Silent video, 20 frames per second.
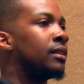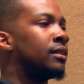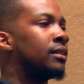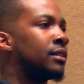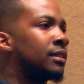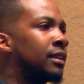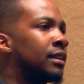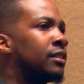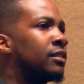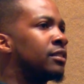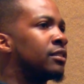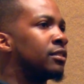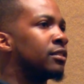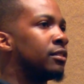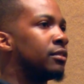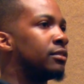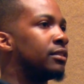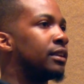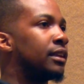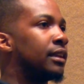Say you should
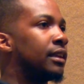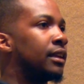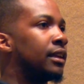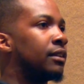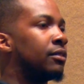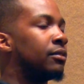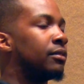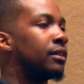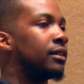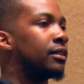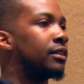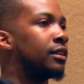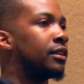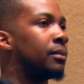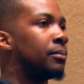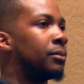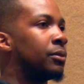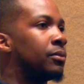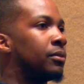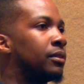go check it out and tell
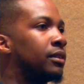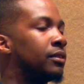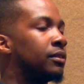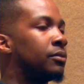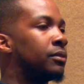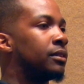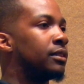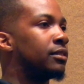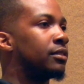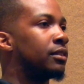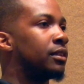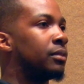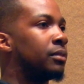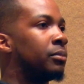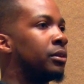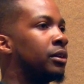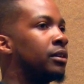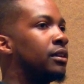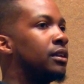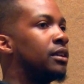me what, what it's all
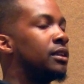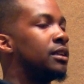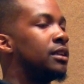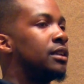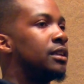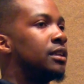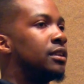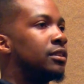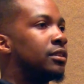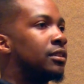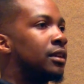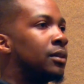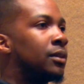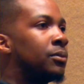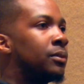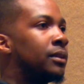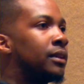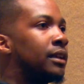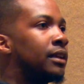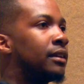about. So I
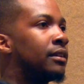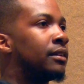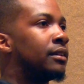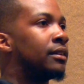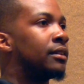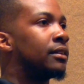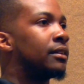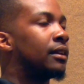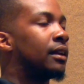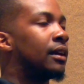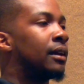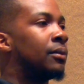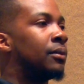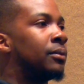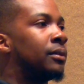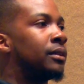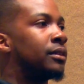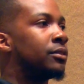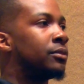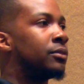went down there, I
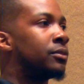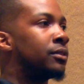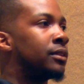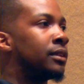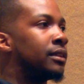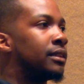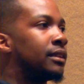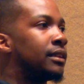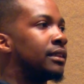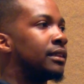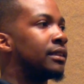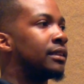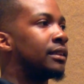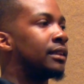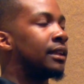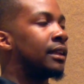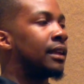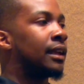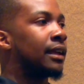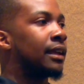went through orientation,
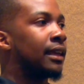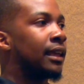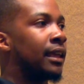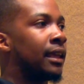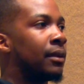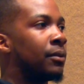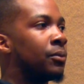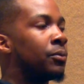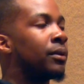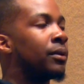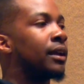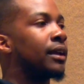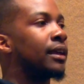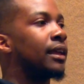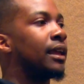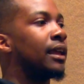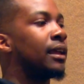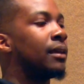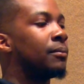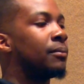and I came, when I
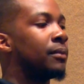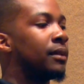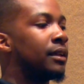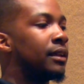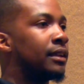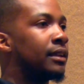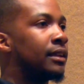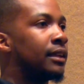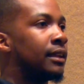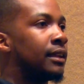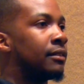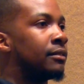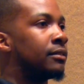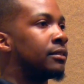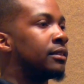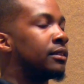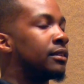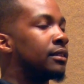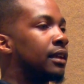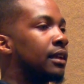came, it was
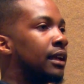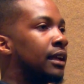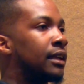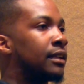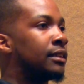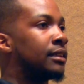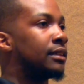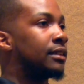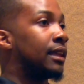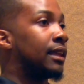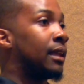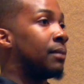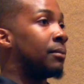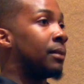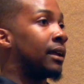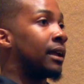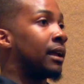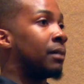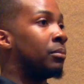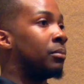just, I just came
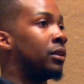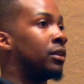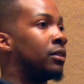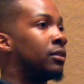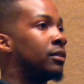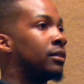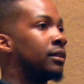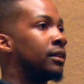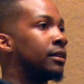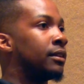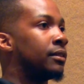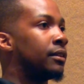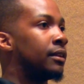like I belonged.